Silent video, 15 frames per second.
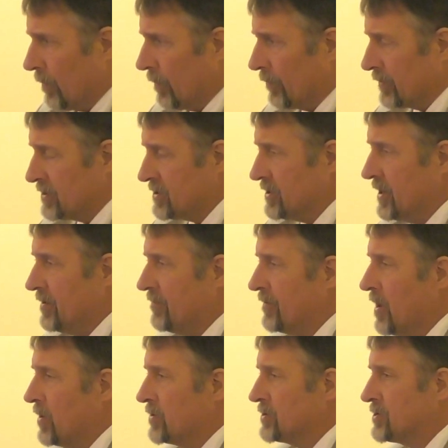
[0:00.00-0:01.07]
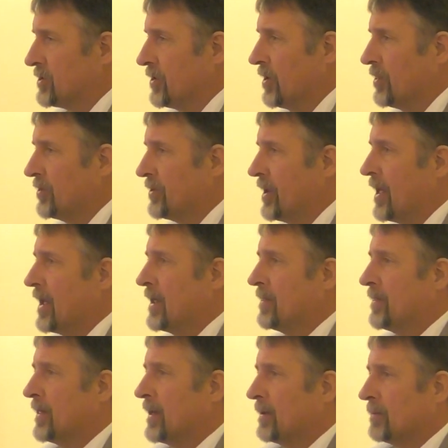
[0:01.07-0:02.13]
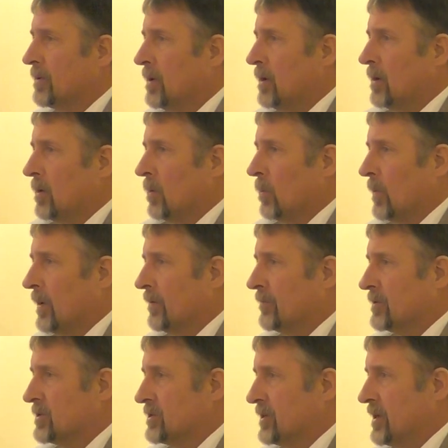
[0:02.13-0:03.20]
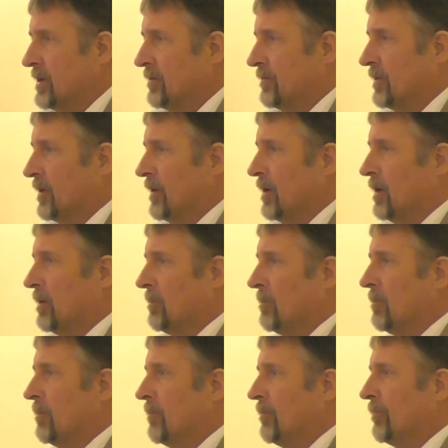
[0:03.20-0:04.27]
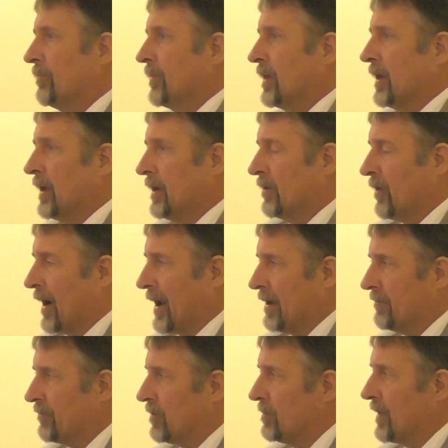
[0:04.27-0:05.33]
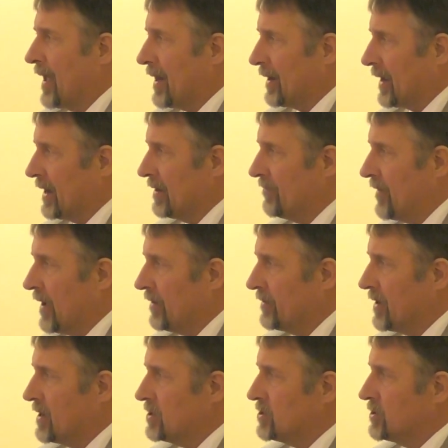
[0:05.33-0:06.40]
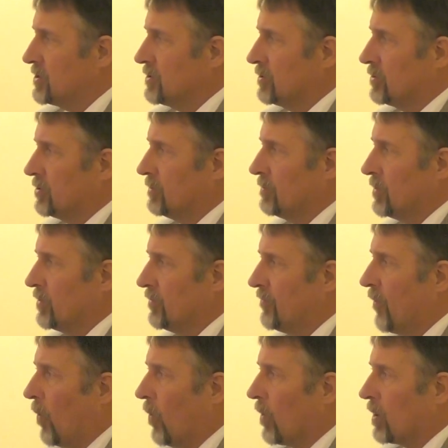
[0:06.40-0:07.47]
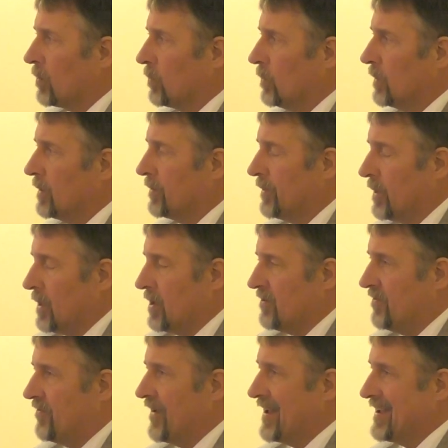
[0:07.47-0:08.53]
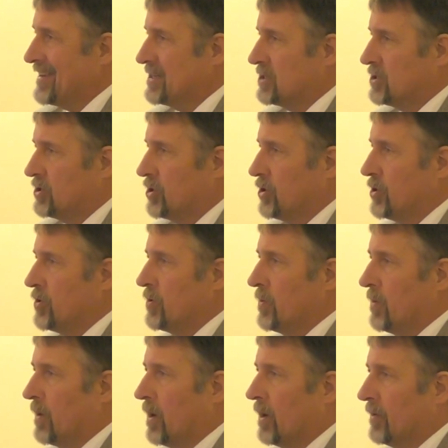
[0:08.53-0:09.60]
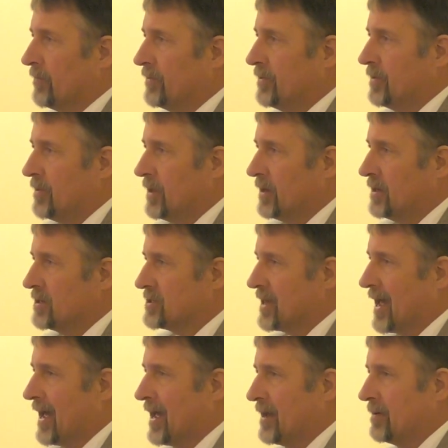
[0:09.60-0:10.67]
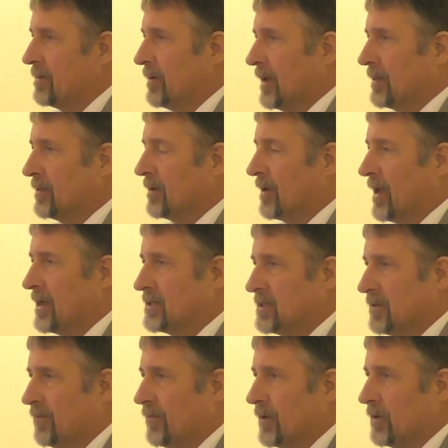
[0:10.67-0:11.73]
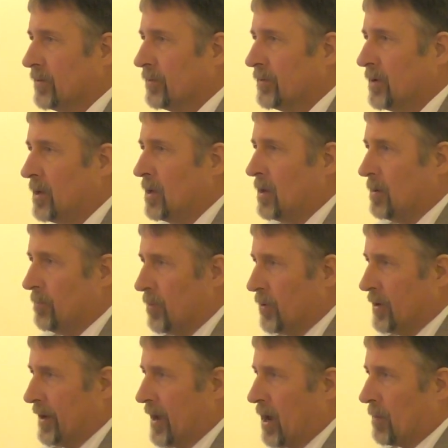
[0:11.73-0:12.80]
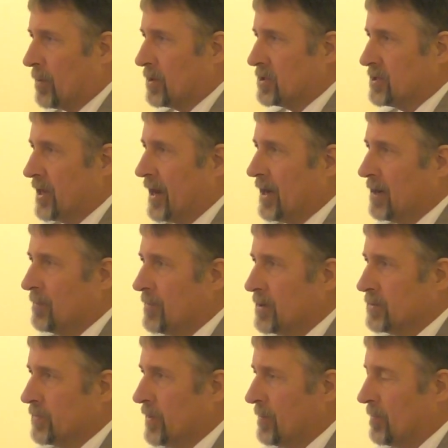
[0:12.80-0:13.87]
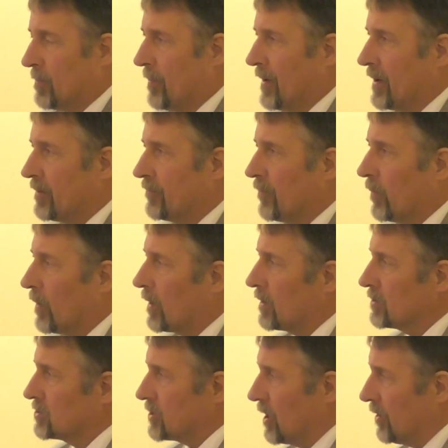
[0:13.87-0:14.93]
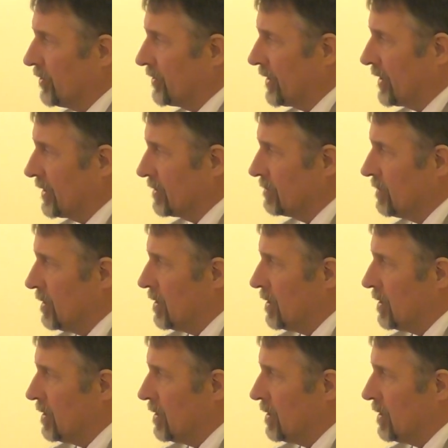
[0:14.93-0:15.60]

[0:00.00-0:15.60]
Received notice the other day that we have received a grant from the Allegheny Foundation to move forward with phase two of the design at the Casey Field Moody Albert Stadium as we prepare for our consolidated